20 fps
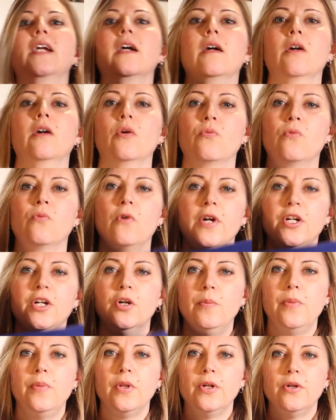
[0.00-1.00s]
a royal
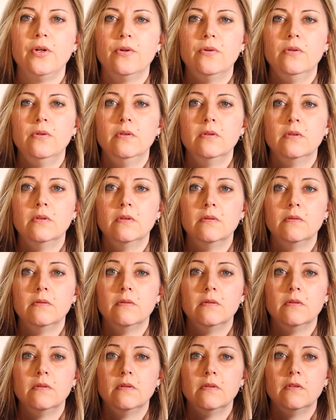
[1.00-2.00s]
blue
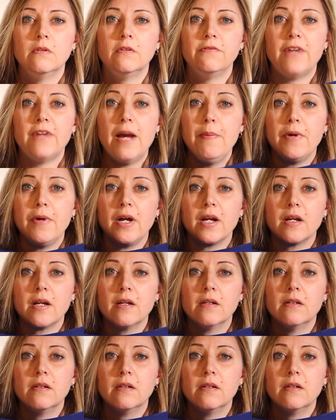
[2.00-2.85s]
fabric.